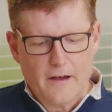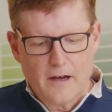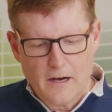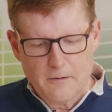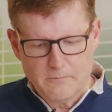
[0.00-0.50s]

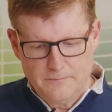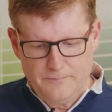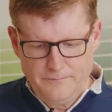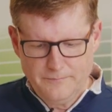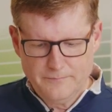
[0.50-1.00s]
Um,
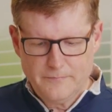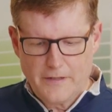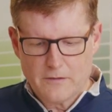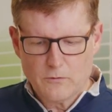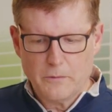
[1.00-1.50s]

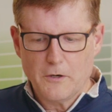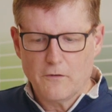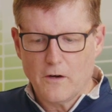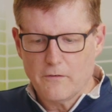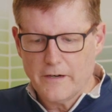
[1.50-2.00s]
as we
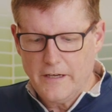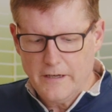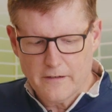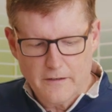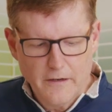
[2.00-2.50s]
move over
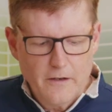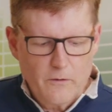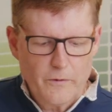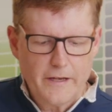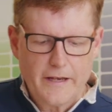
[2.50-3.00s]
here,
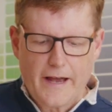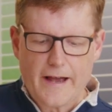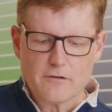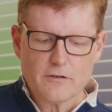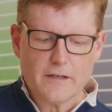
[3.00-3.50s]
we
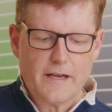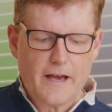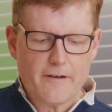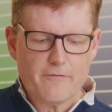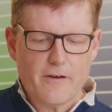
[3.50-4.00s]
actually
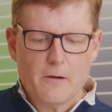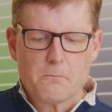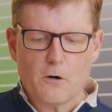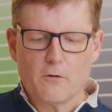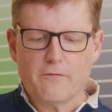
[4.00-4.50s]
have
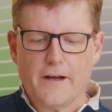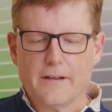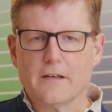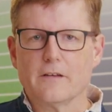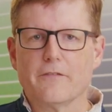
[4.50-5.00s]

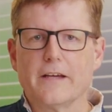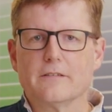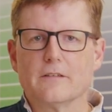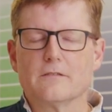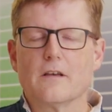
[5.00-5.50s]
profiling
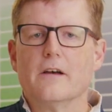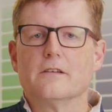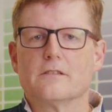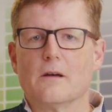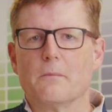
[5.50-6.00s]
devices.
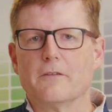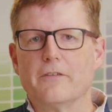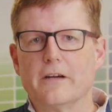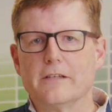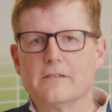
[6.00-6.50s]
Some are
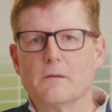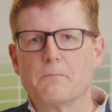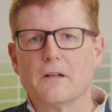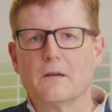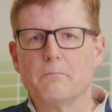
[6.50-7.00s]
very
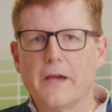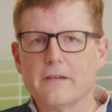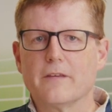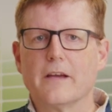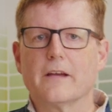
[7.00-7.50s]
simple and
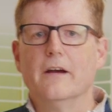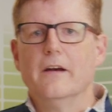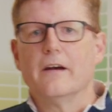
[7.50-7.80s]
basic.